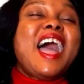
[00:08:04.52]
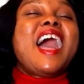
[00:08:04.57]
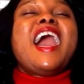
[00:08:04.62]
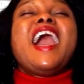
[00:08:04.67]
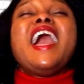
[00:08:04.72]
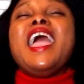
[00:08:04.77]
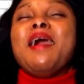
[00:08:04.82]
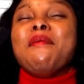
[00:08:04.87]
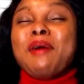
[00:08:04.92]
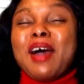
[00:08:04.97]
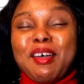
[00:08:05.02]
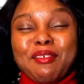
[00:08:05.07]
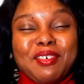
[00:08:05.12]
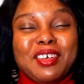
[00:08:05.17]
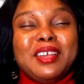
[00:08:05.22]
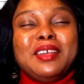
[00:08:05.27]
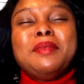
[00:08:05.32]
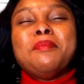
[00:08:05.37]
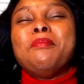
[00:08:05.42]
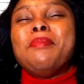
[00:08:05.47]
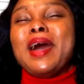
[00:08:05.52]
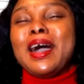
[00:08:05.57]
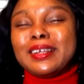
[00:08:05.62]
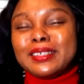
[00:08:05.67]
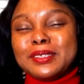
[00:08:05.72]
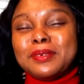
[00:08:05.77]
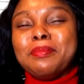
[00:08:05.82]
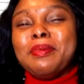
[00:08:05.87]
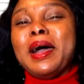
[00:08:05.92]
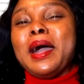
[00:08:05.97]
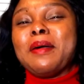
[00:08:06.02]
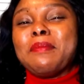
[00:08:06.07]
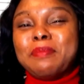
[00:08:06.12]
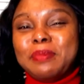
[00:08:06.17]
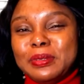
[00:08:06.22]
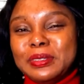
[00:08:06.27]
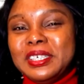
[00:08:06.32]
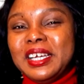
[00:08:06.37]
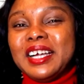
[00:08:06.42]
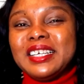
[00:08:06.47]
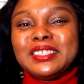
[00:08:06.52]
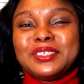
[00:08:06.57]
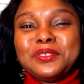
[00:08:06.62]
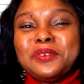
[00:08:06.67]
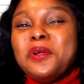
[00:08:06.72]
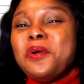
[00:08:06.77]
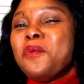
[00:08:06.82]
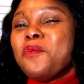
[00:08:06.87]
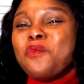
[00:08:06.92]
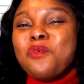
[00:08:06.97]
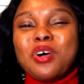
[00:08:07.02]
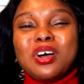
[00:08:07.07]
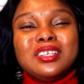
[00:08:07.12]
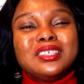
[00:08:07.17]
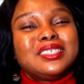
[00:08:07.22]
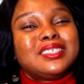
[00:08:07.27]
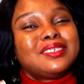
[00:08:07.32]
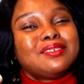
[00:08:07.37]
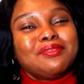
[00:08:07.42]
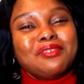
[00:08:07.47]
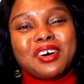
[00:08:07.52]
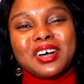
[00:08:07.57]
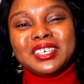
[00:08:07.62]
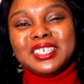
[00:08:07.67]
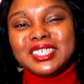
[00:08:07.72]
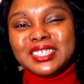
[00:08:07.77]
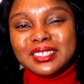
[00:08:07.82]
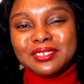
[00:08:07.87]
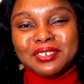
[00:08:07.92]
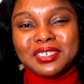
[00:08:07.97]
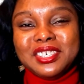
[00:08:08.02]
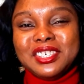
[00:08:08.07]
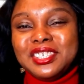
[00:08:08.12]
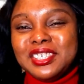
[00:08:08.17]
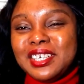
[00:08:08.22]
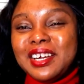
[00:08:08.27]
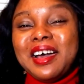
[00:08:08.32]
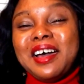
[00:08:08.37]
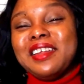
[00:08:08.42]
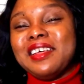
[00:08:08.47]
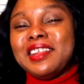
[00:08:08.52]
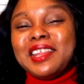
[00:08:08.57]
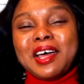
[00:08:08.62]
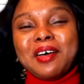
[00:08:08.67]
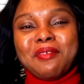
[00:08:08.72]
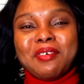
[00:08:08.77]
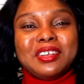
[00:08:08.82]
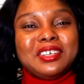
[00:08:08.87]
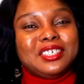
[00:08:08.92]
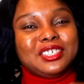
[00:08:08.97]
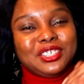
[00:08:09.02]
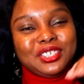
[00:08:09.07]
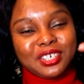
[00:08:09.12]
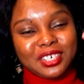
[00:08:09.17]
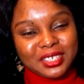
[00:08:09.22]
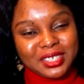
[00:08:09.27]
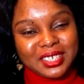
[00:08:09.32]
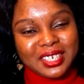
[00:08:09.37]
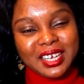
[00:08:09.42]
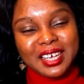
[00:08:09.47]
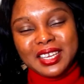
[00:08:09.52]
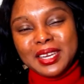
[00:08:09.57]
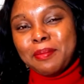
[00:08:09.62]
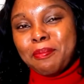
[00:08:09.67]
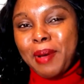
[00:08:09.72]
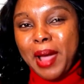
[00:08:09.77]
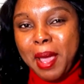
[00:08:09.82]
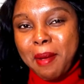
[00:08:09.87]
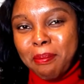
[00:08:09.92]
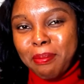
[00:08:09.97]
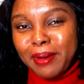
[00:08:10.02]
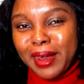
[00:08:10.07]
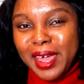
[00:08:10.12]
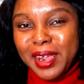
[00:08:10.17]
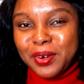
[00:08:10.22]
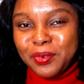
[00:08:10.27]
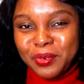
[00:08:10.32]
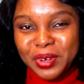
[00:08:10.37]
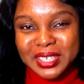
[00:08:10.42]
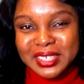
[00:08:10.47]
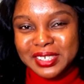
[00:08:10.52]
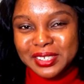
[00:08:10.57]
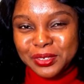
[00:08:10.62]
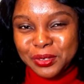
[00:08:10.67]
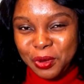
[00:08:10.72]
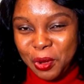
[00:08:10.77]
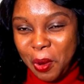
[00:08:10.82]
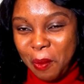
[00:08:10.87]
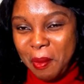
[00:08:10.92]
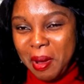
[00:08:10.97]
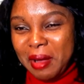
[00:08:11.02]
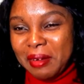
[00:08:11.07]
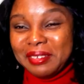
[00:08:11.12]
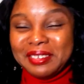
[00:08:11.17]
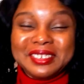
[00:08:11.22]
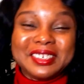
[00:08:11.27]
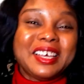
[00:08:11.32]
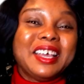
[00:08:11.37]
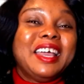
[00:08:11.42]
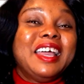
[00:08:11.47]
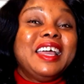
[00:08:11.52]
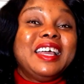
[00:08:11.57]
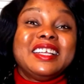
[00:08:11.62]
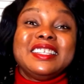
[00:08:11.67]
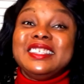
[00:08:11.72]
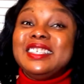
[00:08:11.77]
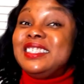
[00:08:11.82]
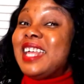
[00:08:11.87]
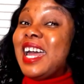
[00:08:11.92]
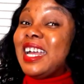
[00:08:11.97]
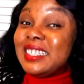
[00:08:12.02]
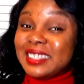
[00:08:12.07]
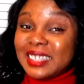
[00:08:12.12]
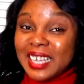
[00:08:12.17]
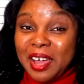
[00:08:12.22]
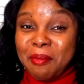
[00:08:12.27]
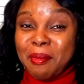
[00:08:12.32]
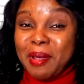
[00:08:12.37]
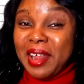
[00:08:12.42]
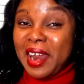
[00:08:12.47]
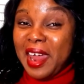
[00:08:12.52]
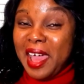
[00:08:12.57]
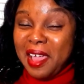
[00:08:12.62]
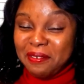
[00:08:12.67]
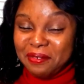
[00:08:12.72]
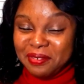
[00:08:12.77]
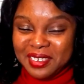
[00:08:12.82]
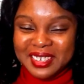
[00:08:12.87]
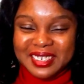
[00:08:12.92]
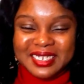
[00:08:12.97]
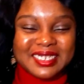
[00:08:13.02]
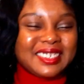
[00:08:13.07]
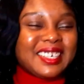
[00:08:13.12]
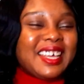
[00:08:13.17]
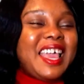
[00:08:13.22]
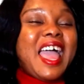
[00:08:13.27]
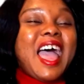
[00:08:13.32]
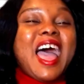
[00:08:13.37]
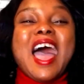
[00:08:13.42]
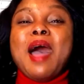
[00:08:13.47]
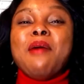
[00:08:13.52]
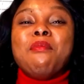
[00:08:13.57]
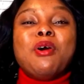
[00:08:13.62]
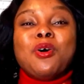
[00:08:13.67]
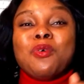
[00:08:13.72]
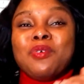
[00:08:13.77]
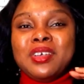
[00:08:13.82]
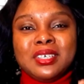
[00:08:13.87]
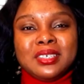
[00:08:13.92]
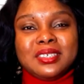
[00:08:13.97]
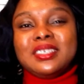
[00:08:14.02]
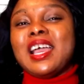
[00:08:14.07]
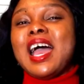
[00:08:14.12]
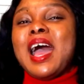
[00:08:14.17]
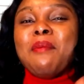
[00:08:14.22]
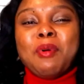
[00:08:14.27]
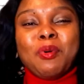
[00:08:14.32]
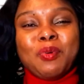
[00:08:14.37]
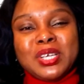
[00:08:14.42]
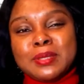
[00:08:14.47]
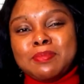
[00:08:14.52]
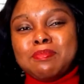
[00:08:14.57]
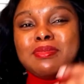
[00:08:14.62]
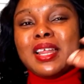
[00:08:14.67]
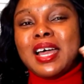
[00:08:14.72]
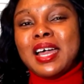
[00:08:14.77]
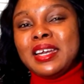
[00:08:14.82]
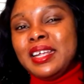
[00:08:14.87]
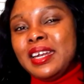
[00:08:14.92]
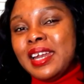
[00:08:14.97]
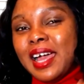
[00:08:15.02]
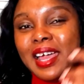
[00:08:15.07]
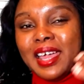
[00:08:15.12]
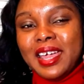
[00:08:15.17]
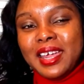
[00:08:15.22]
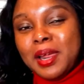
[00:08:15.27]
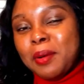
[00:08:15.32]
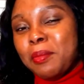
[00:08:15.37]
I am having back to back projects. Once one is finishing, another one is just in the pipeline waiting to come out. This, that's how my life is. I'm always I'm always planning ahead.